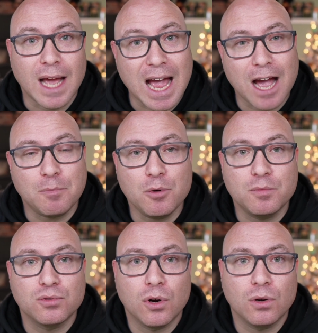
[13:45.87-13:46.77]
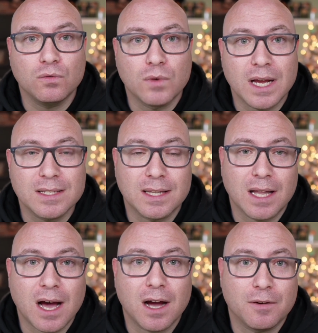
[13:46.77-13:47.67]
Apple ProRes
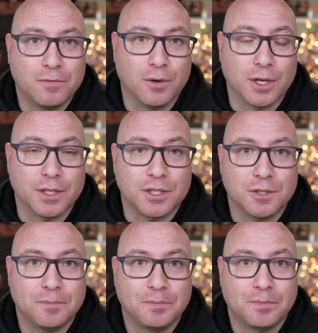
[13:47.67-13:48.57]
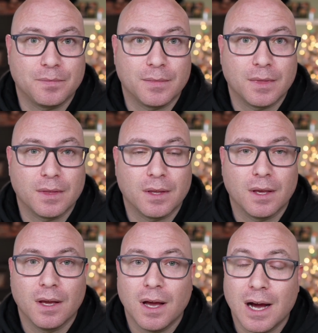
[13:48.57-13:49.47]
Log footage.
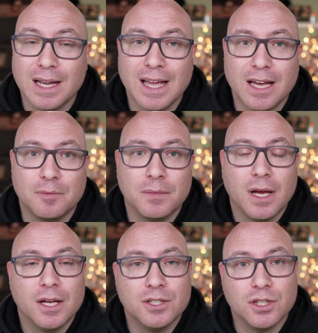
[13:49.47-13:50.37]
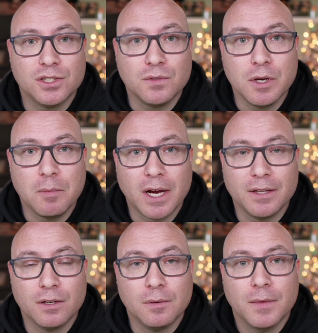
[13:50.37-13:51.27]
Again, just a
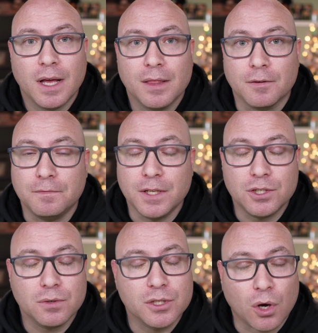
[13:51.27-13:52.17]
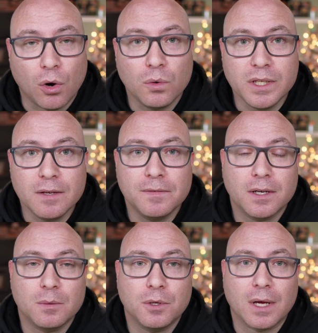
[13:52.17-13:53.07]
reminder, the feature is only
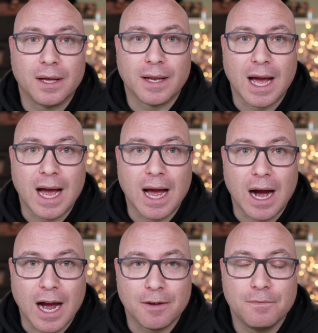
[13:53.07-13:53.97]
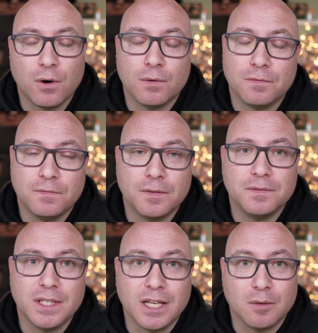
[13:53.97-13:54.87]
available on iPhone
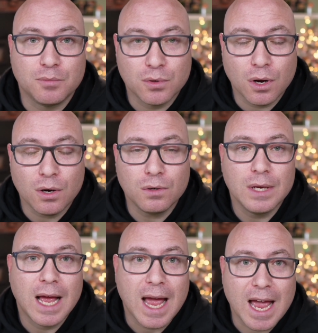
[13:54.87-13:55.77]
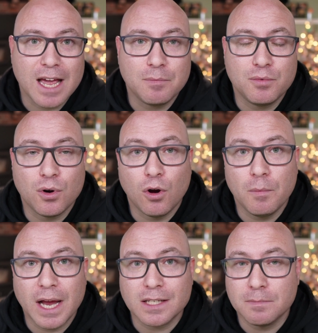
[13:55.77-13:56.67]
fifteen Pro and Pro
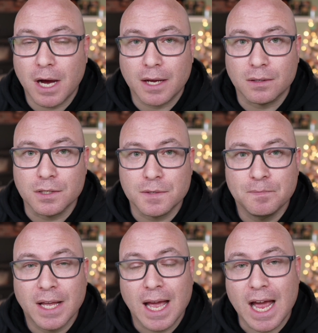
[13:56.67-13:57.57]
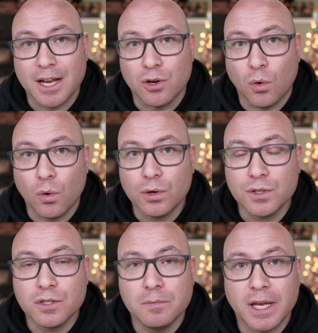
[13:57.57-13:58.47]
Max models, and in order
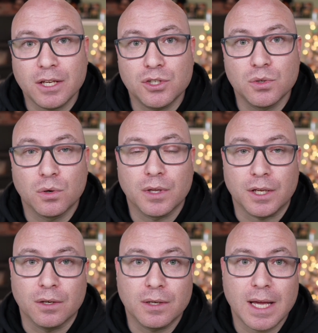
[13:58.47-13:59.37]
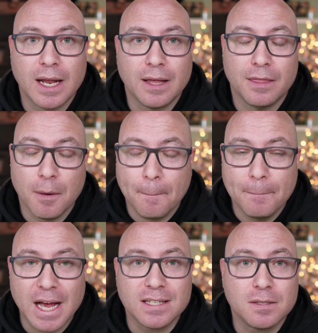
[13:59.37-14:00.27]
to make sure that you're getting the best